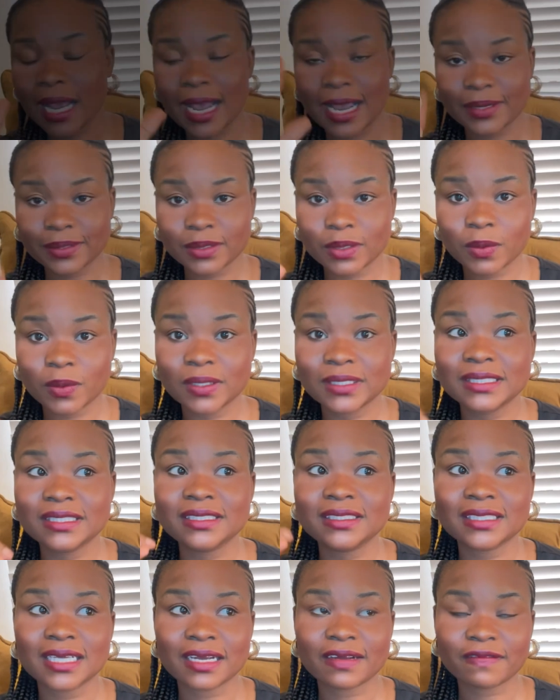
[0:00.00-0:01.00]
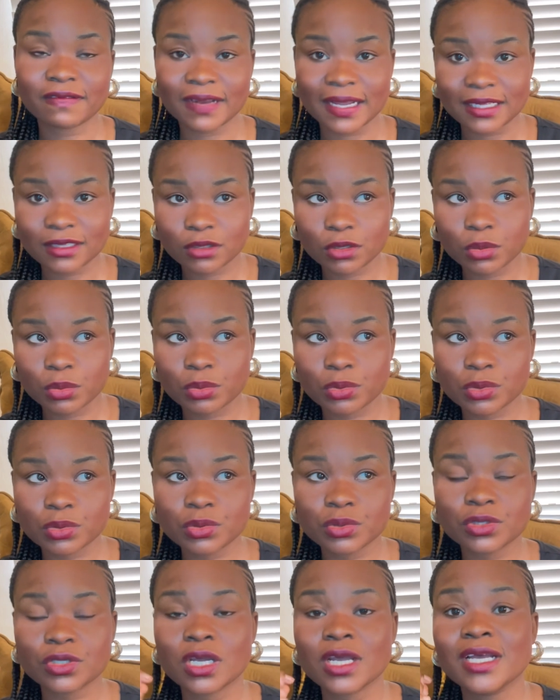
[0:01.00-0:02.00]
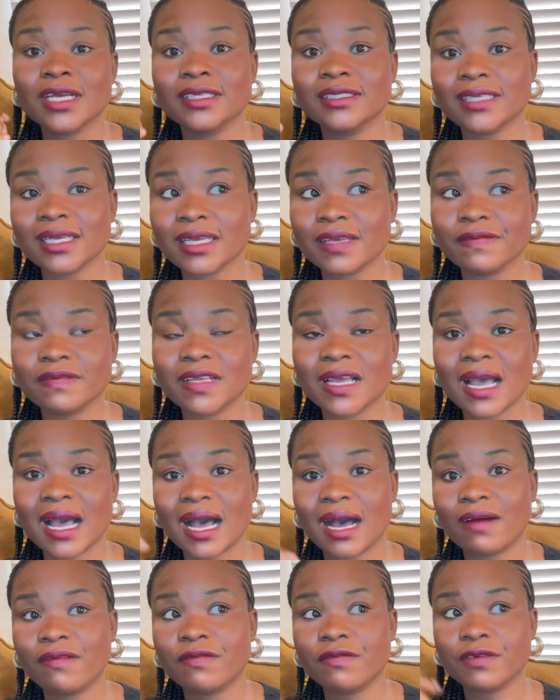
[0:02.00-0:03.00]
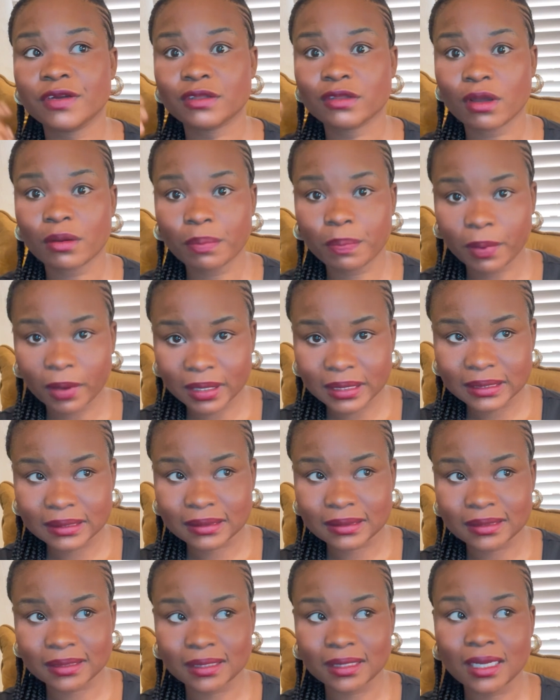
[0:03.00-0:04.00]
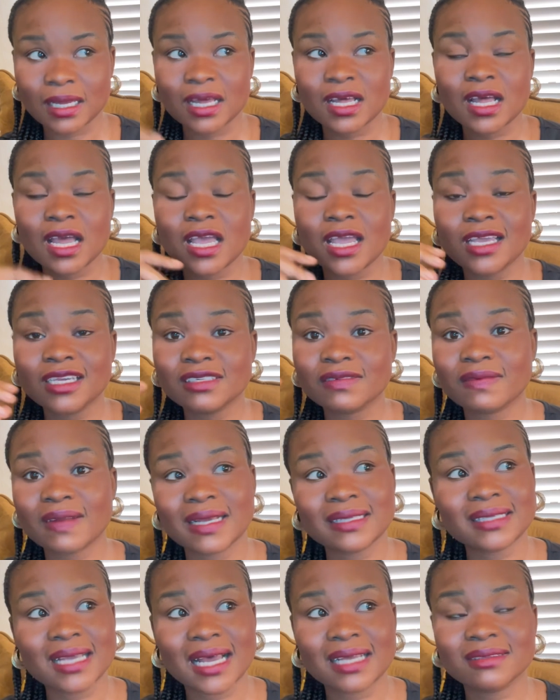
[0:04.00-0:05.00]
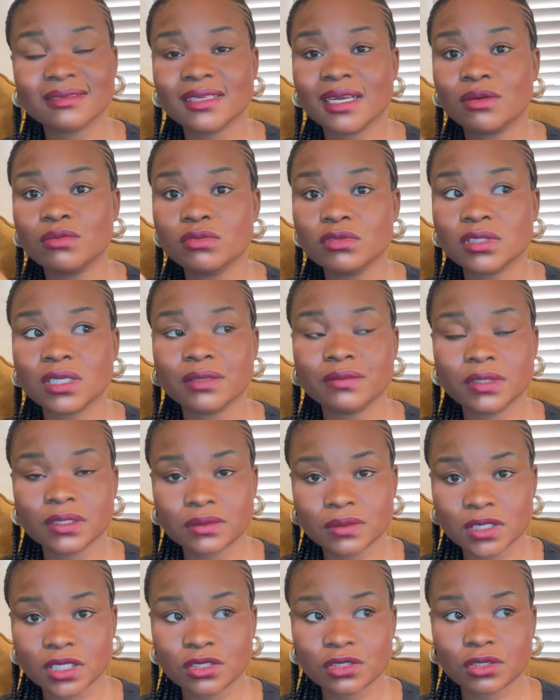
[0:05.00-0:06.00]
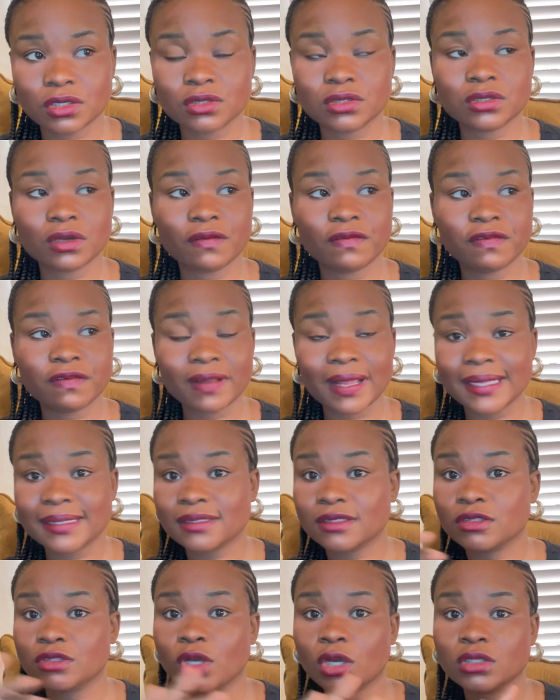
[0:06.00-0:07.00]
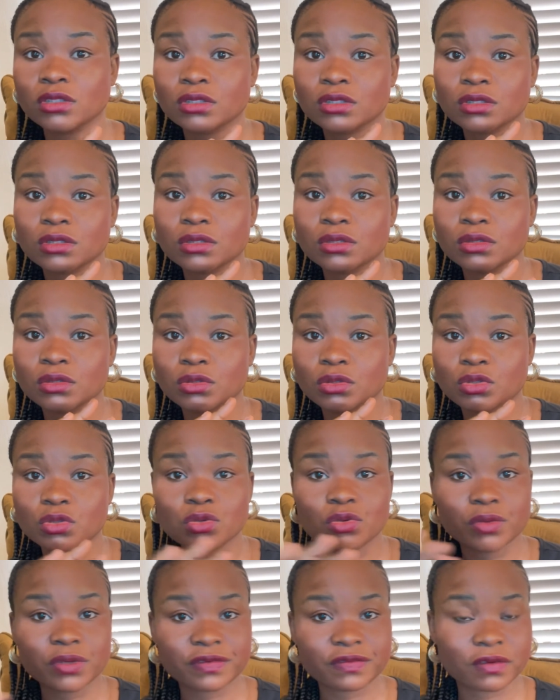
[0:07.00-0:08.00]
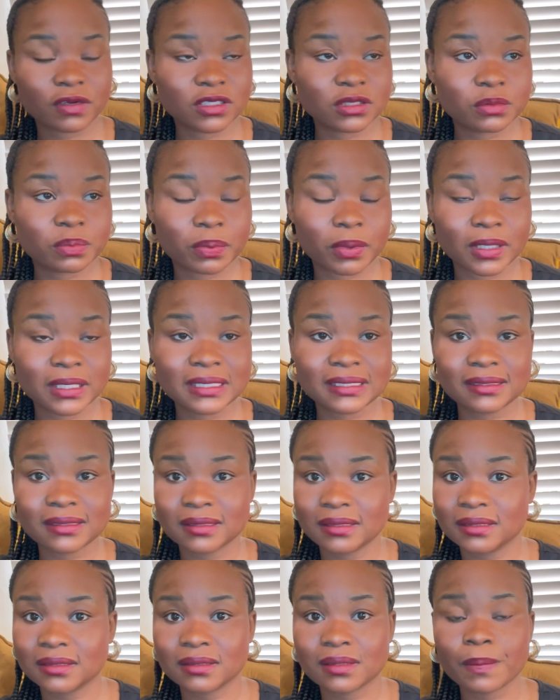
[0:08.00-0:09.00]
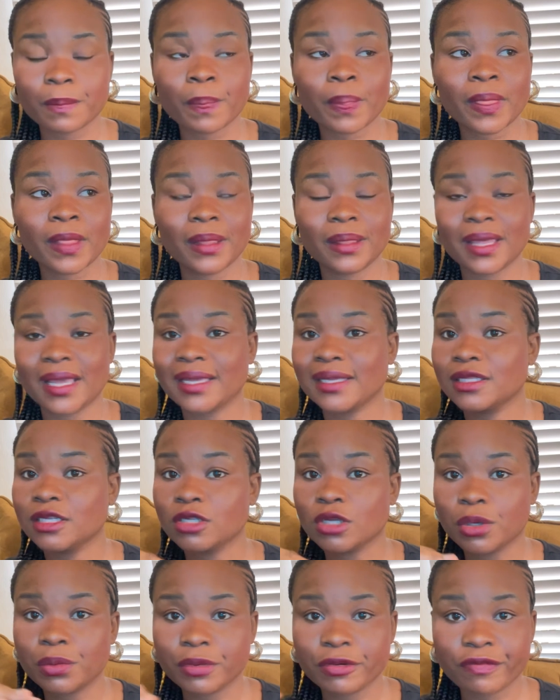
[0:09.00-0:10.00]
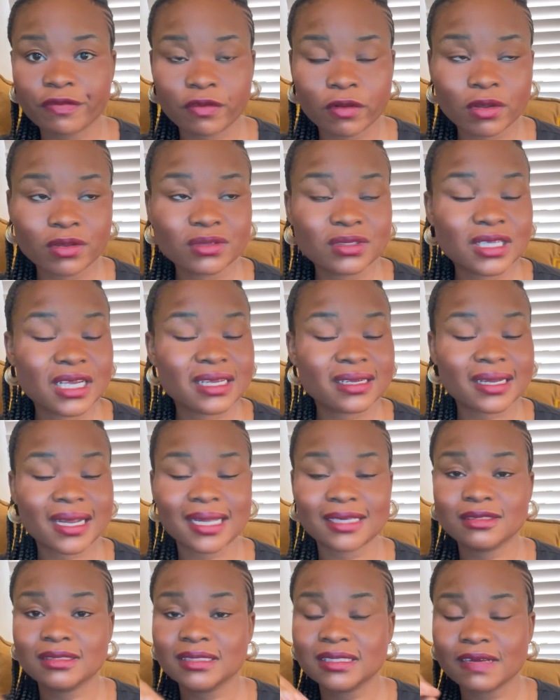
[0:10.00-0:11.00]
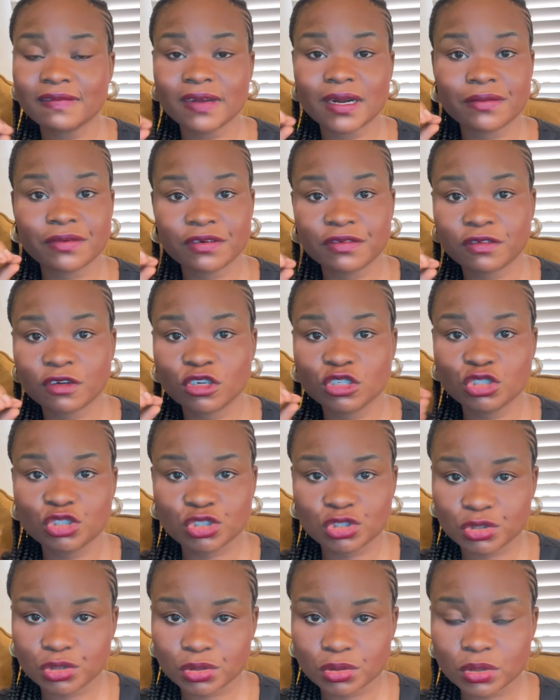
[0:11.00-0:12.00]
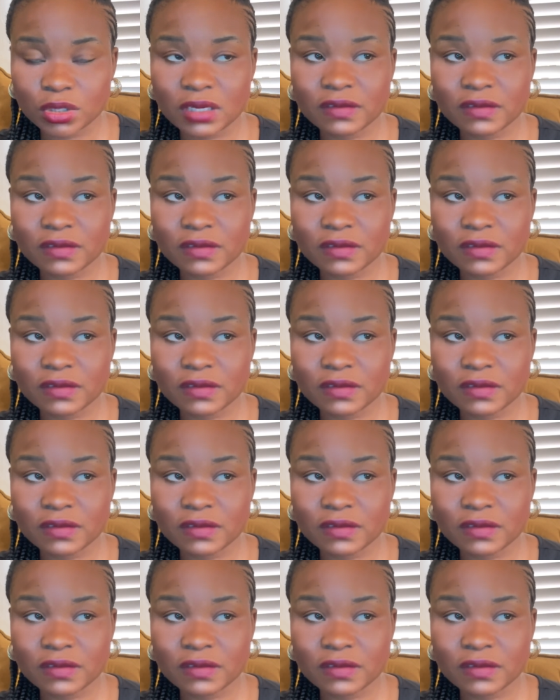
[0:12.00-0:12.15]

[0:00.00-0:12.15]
Another one is check flight rules. Check if they have return policy. Each flight has their rules and regulations. Some flights don't do refund policies, like they can never refund you.